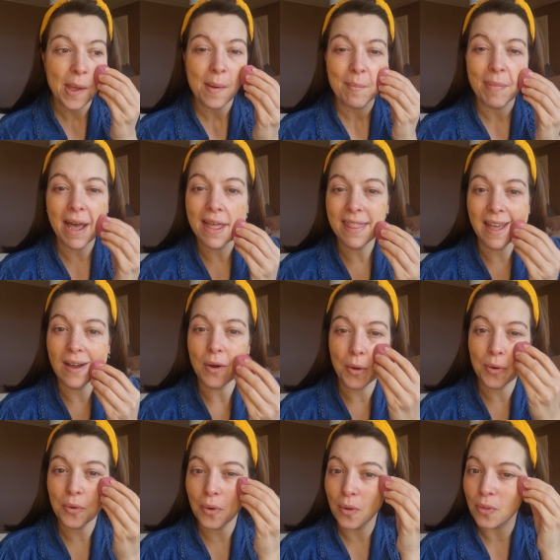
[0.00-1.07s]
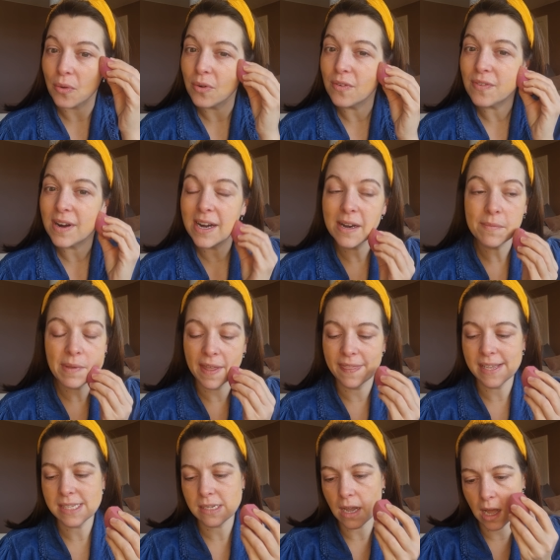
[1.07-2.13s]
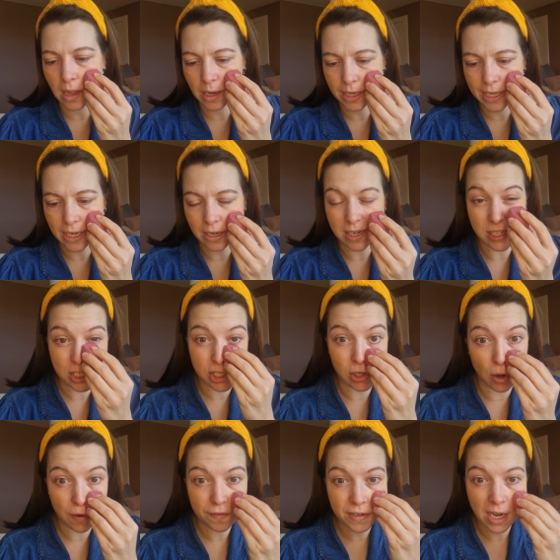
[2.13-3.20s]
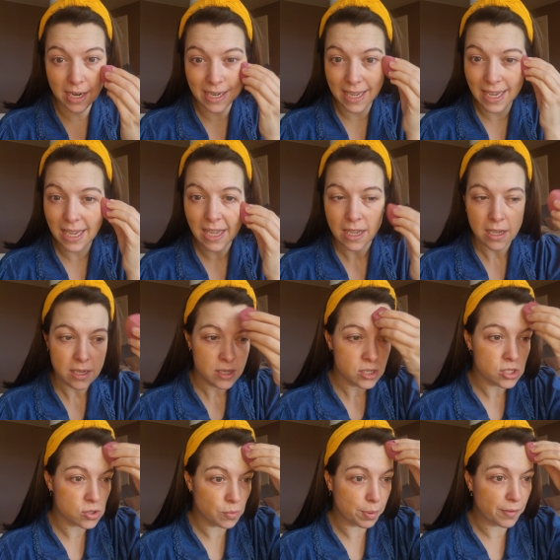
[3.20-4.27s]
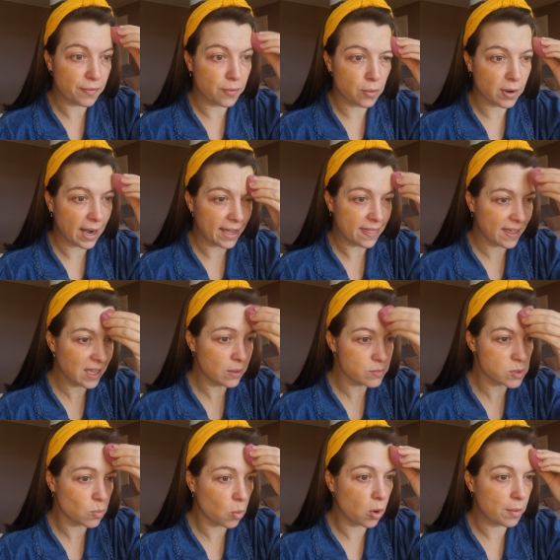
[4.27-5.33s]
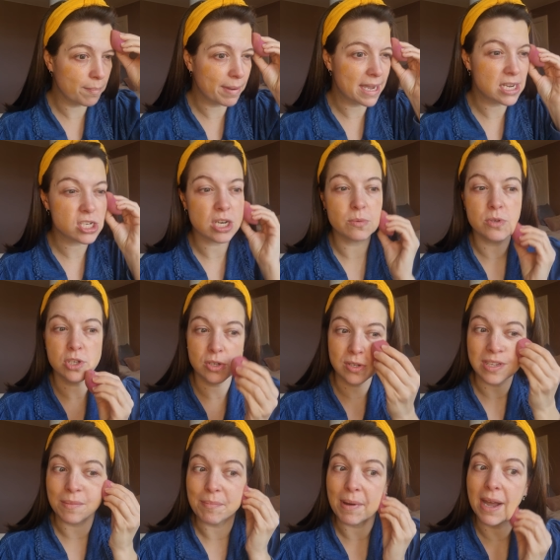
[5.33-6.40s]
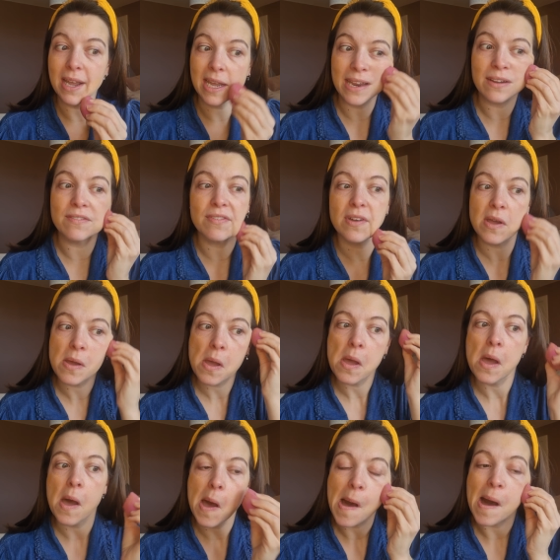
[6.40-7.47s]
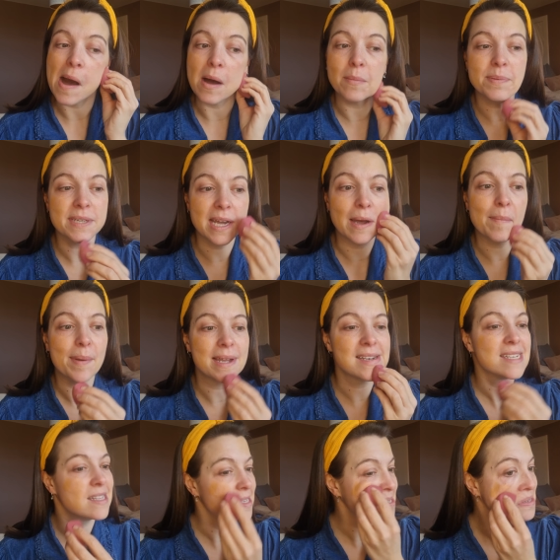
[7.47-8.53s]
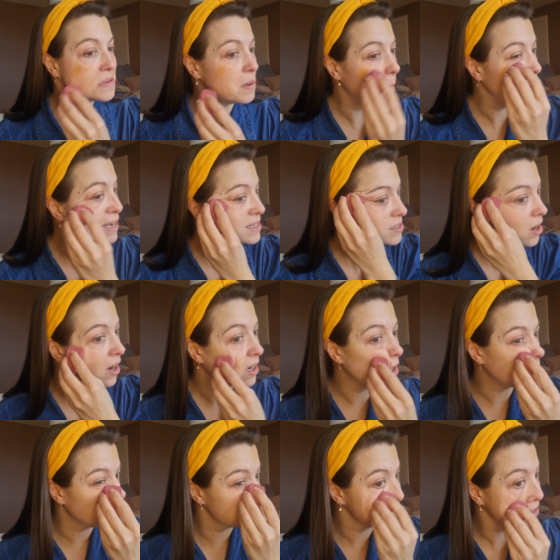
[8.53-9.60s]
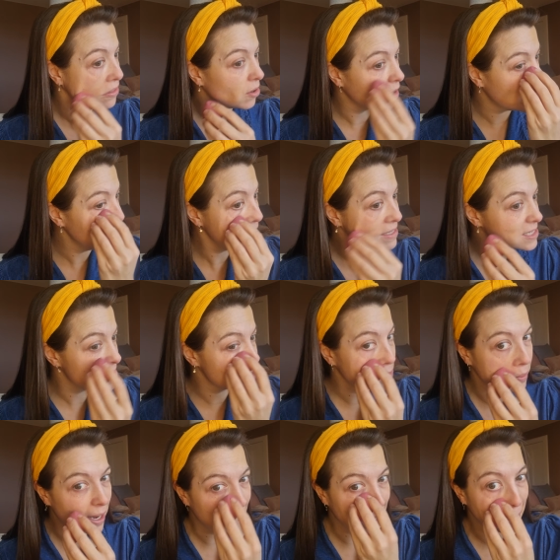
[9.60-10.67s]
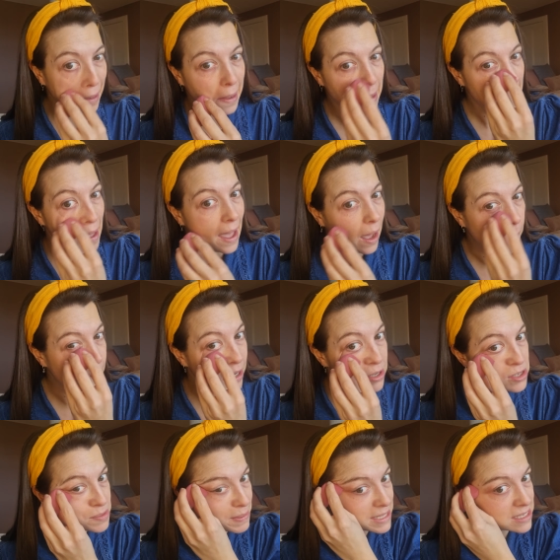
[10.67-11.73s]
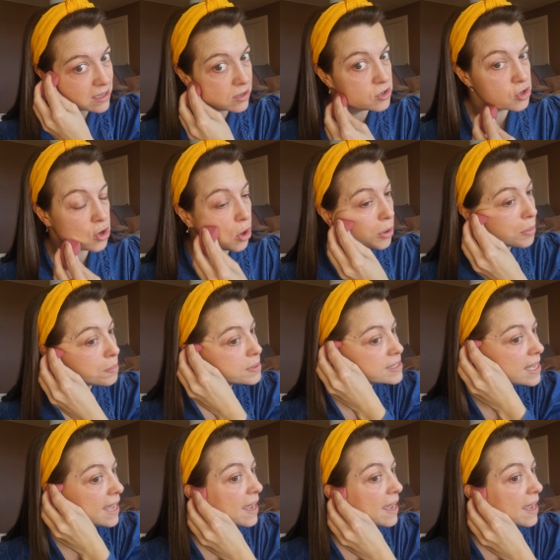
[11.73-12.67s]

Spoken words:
pat that on all over. And this colour here is Soft Honey. So before, I think it was Warm Beige I was using, but I kind of upped it a bit to this a bit darker because I thought coming into spring, and when I use my sun drops,